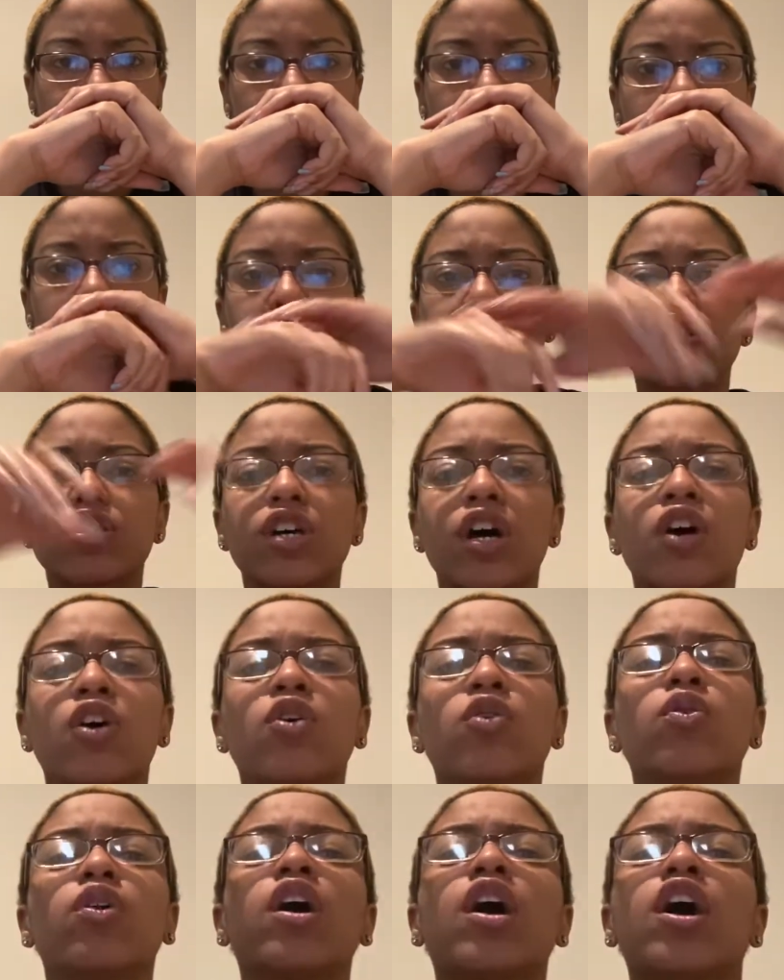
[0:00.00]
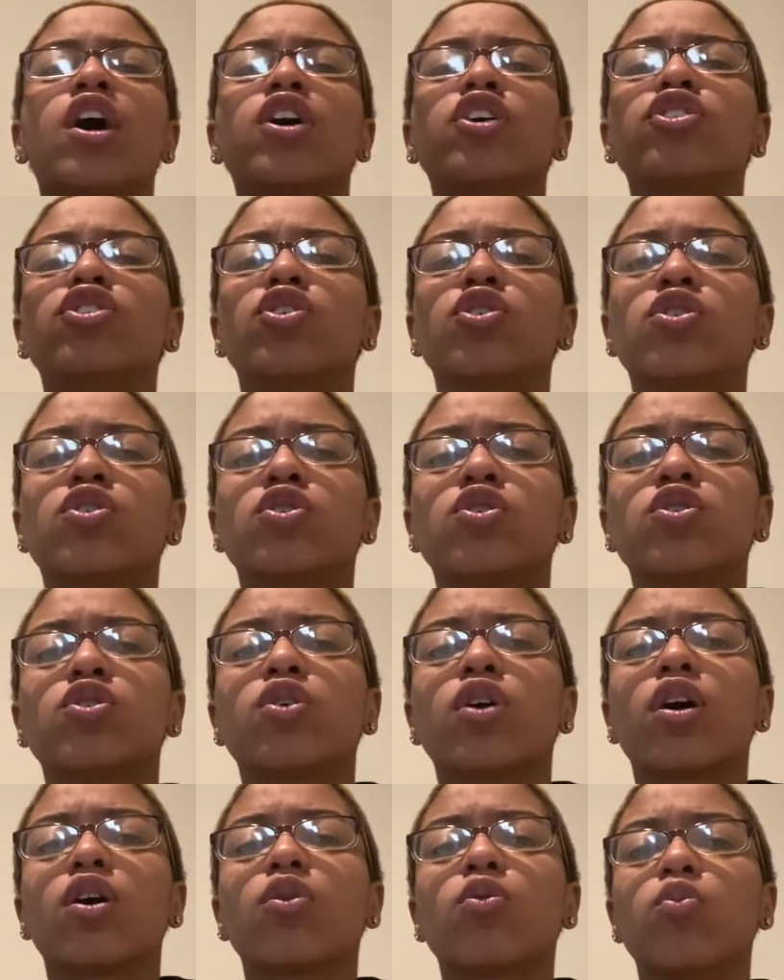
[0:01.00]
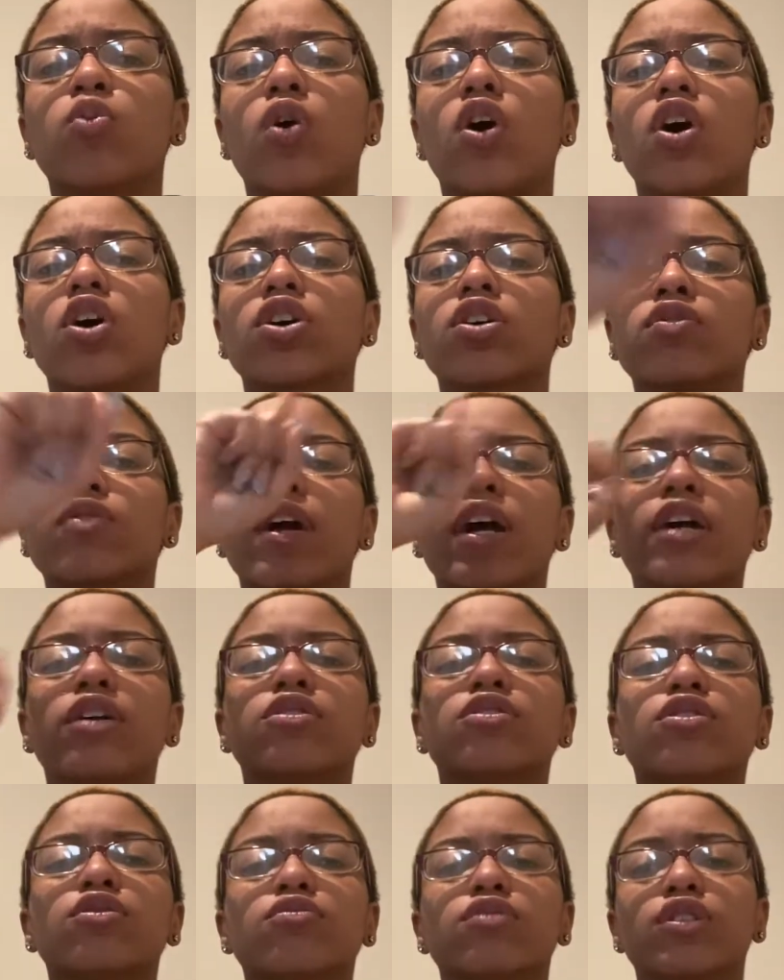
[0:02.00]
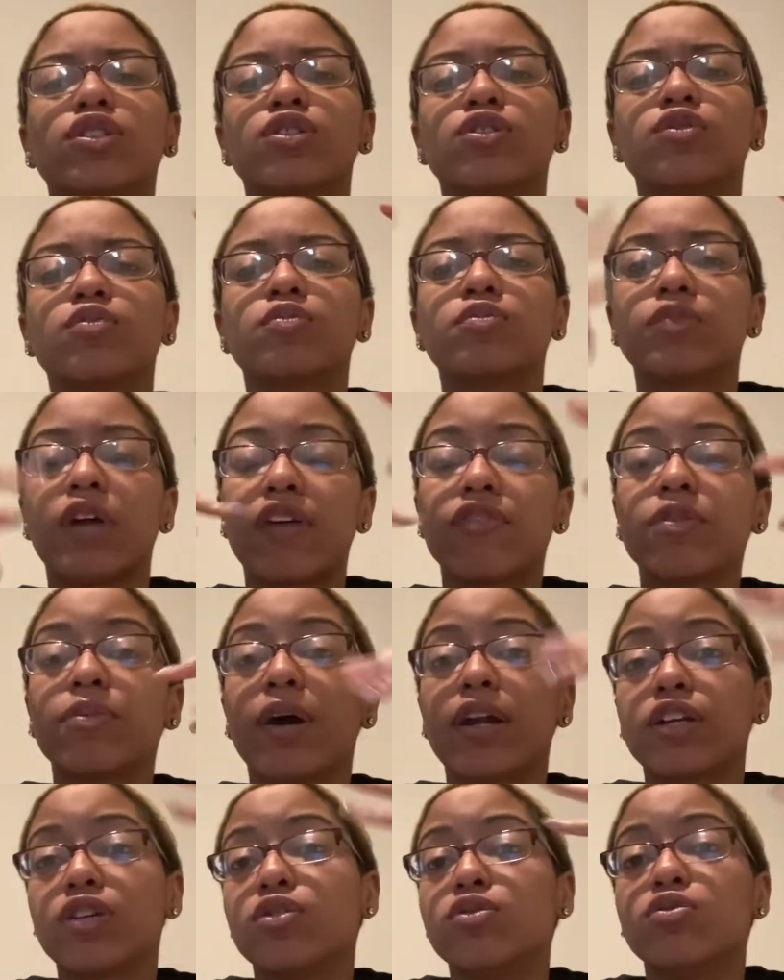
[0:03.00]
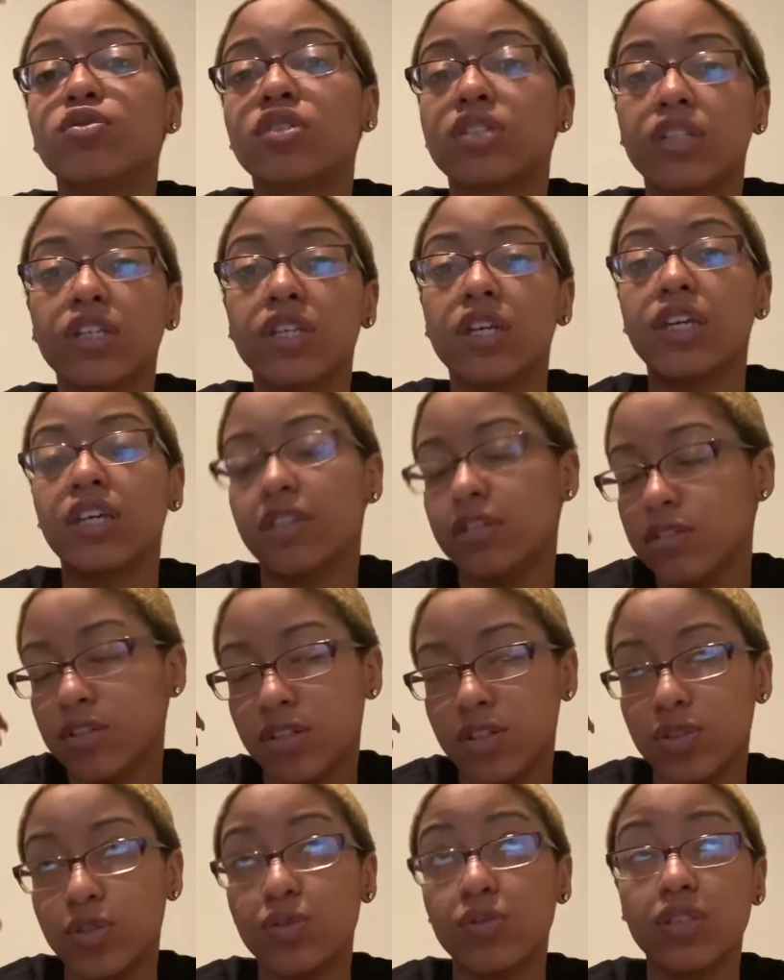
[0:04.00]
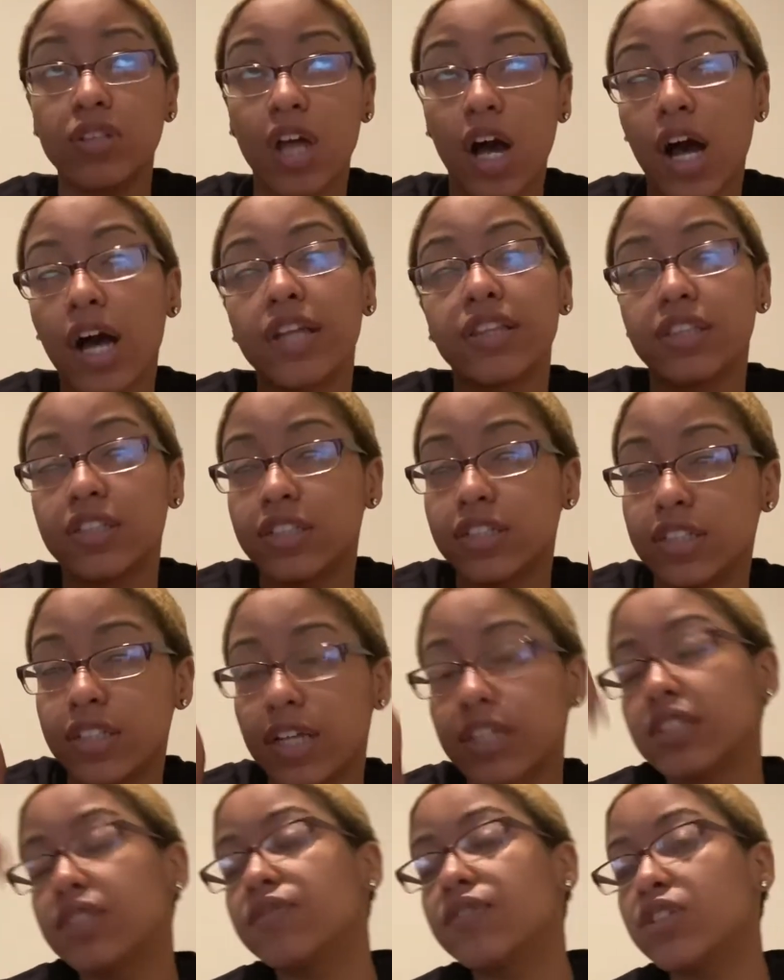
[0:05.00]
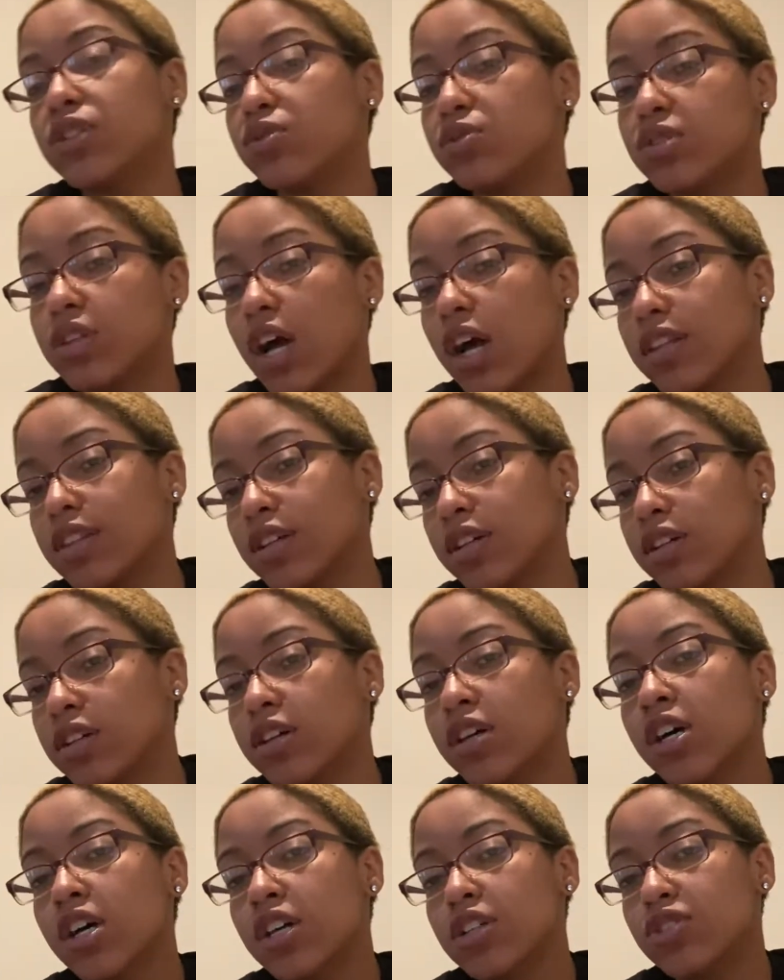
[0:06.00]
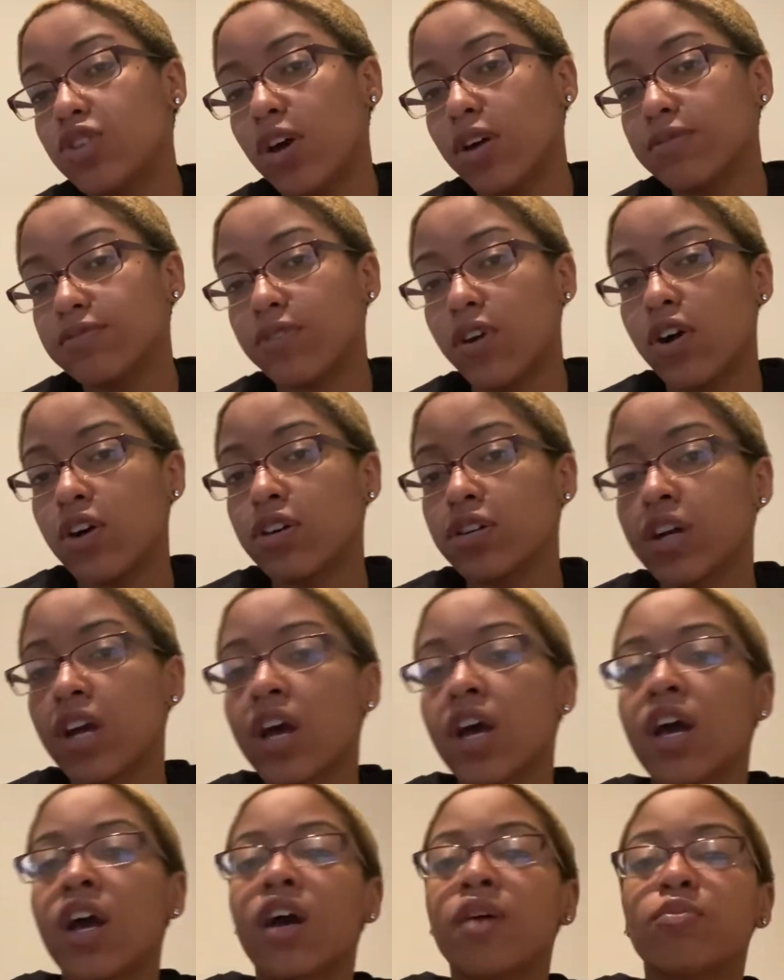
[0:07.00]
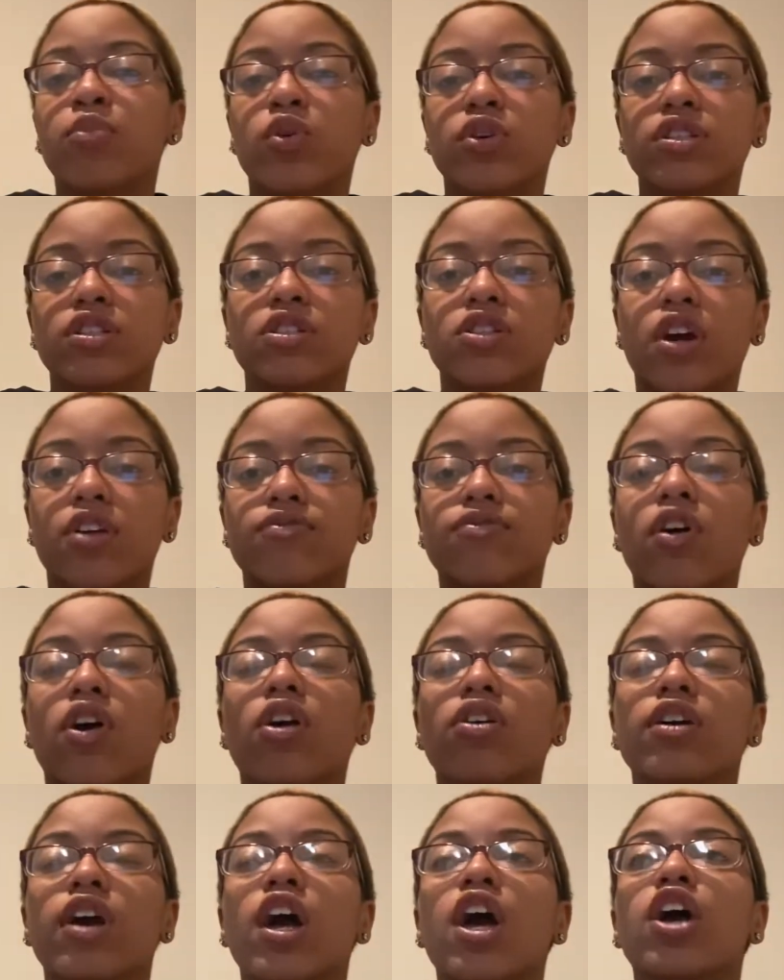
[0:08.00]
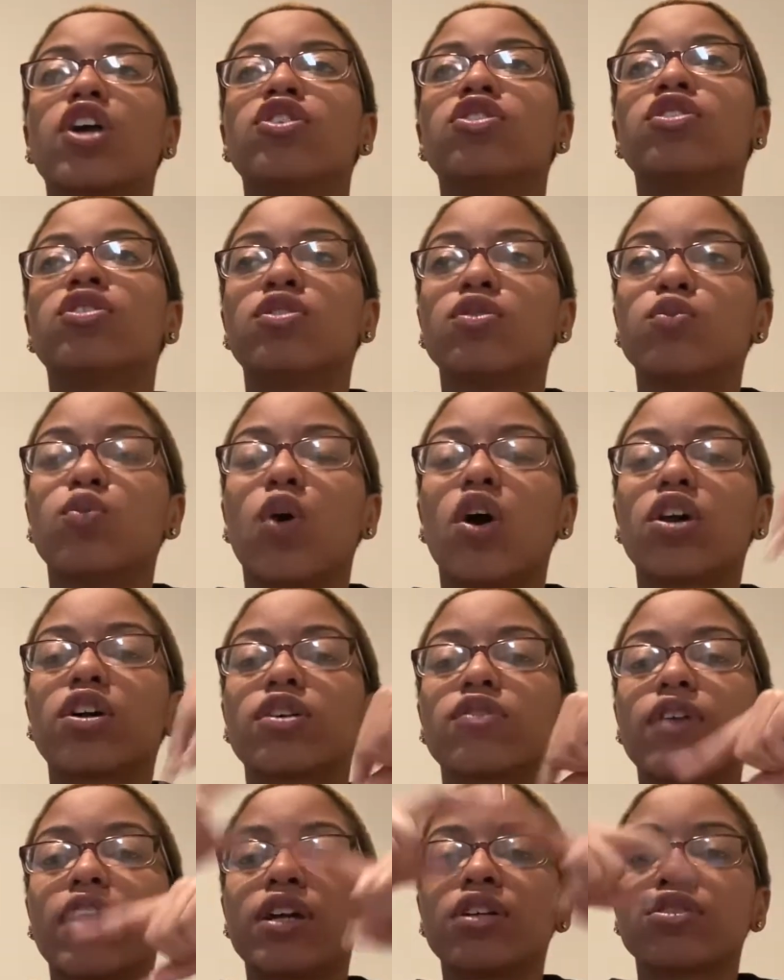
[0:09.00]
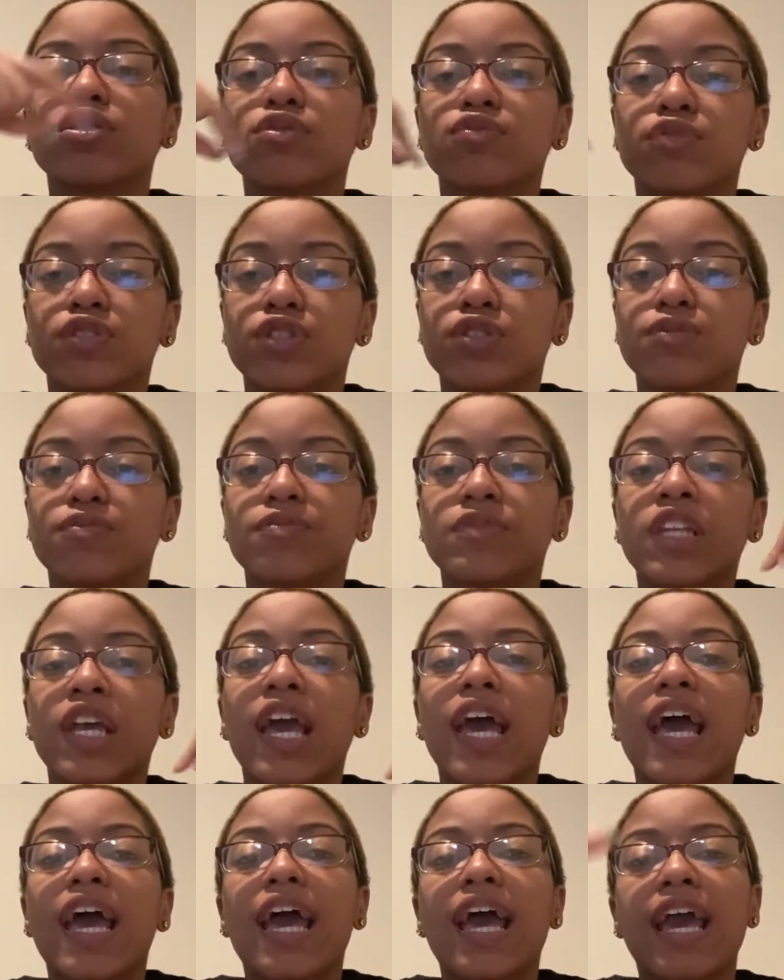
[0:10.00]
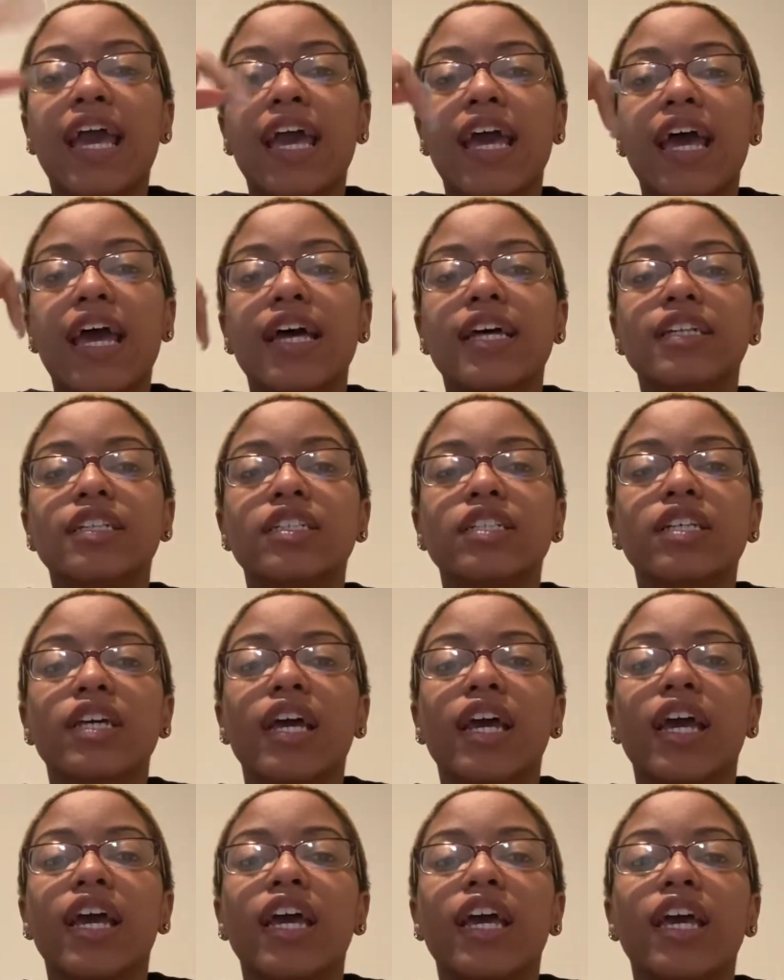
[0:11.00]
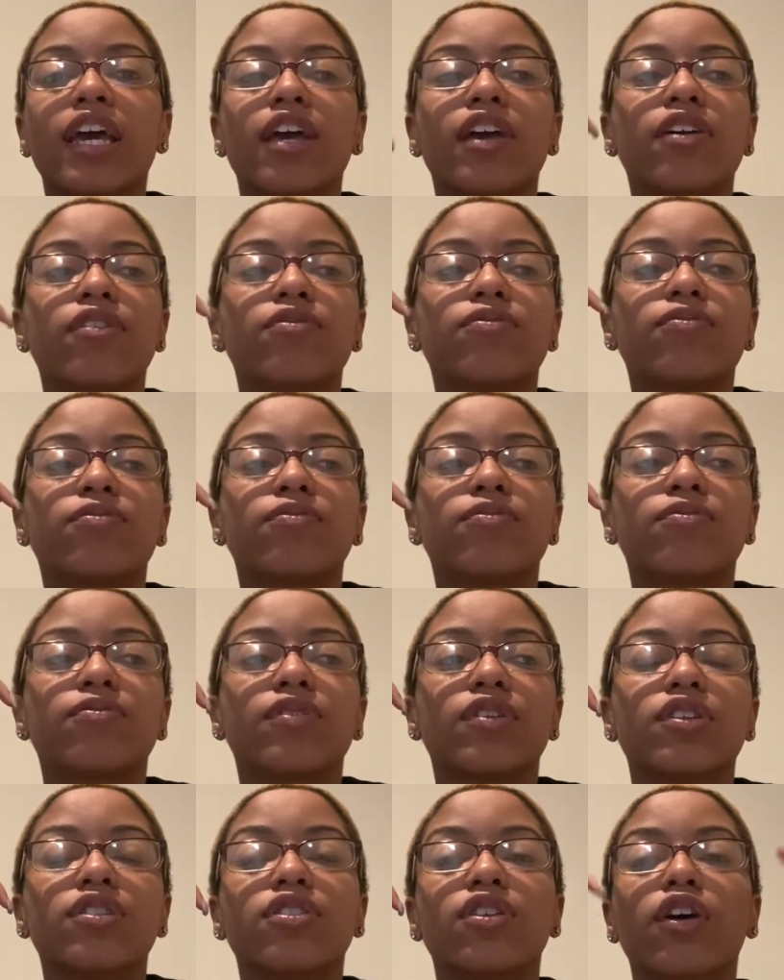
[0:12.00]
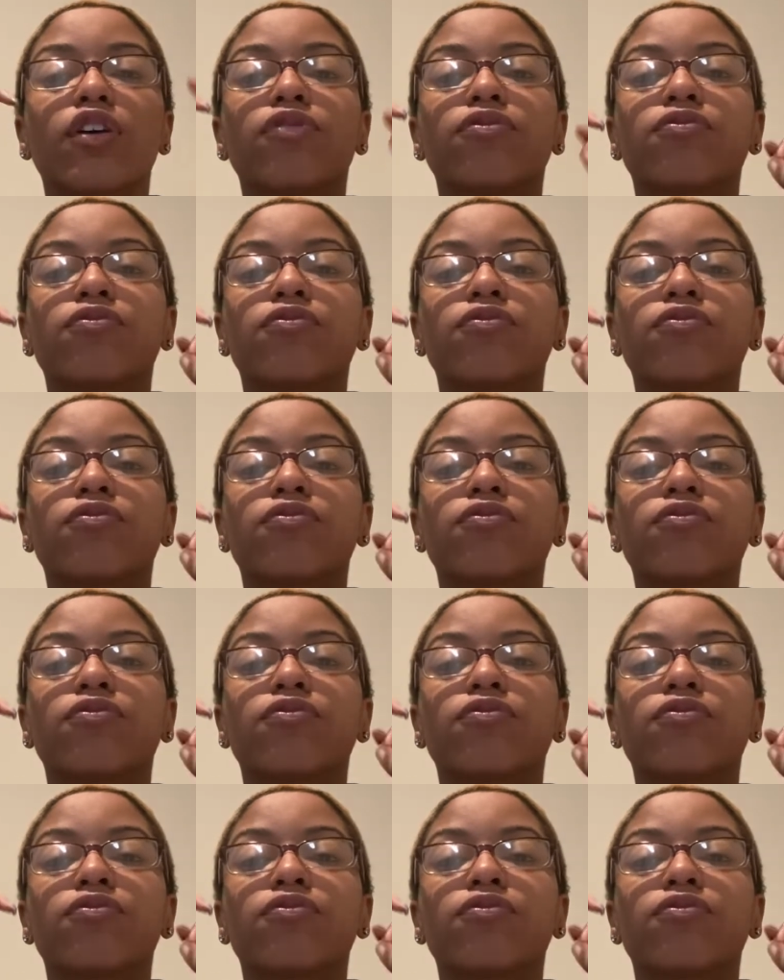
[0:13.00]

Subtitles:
So you'll walk around the room, everybody who's not the detective and who's not the dart frog, poison dart frog, you'll walk around the room, and if the